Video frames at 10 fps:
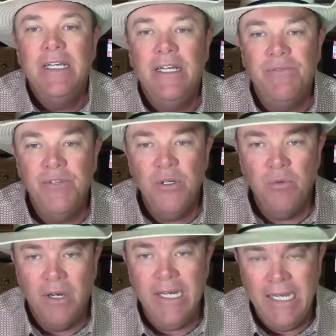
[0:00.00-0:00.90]
If you
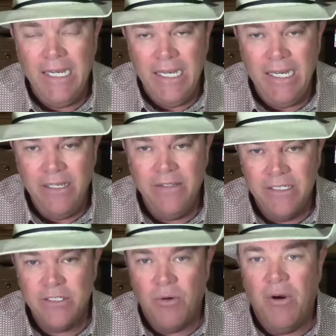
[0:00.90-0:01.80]
want to get into
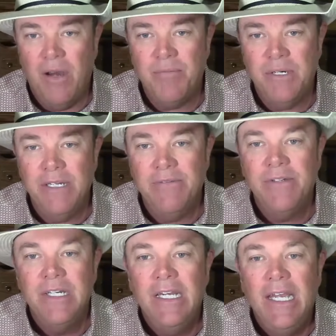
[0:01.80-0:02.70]
this
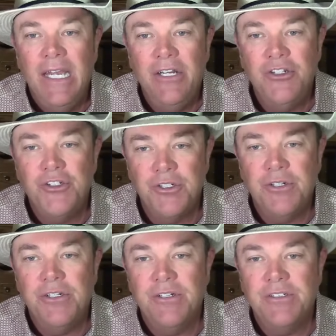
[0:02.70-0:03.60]
cooperative and
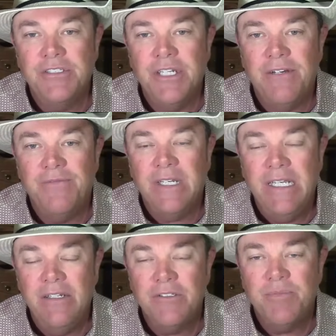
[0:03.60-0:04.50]
assure yourself a
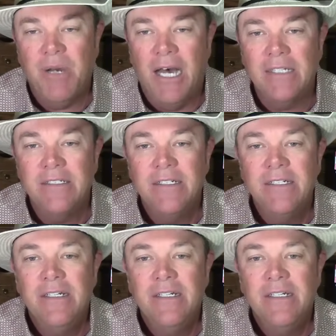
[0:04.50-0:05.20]
kill spot,